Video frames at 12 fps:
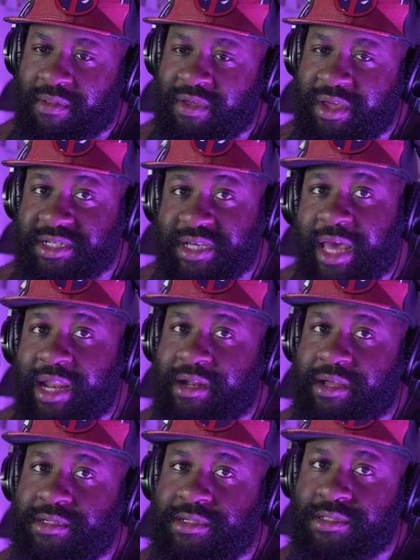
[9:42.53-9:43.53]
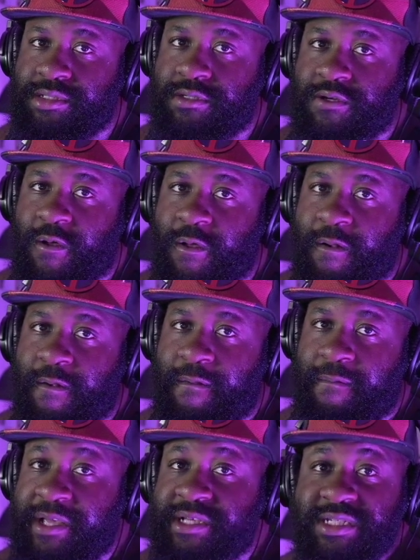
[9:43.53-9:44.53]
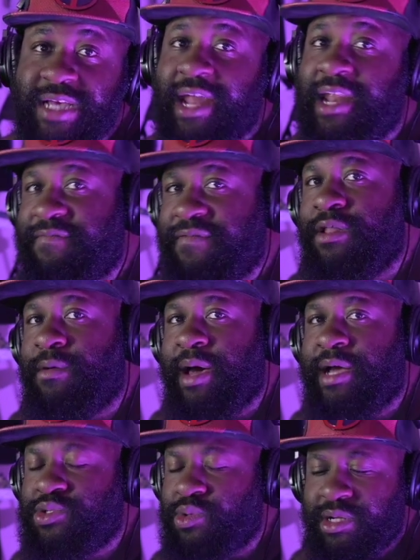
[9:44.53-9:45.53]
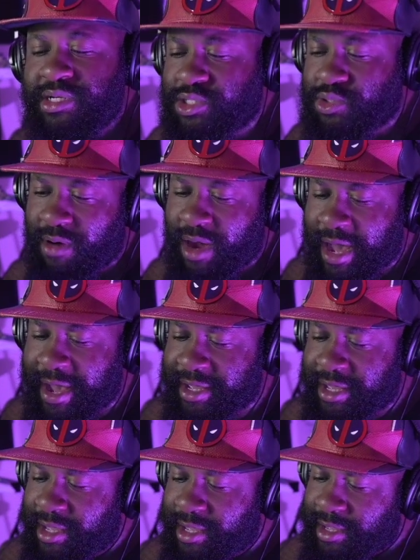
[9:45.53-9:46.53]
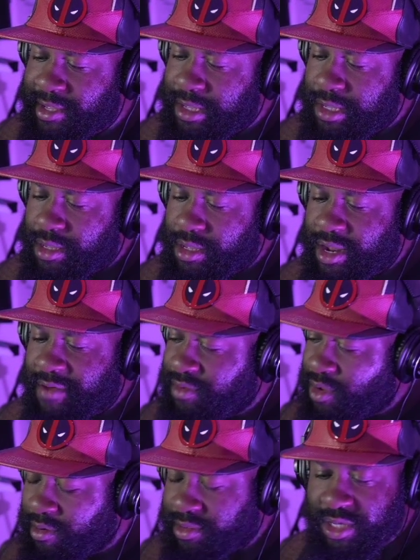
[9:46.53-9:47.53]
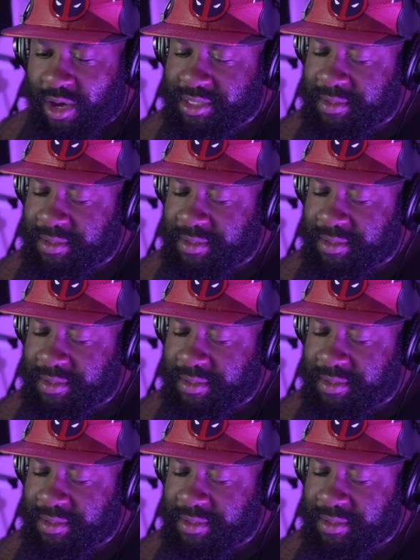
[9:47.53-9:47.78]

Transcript: these candidates. This is how they feel about you, and this is why. And I've long talked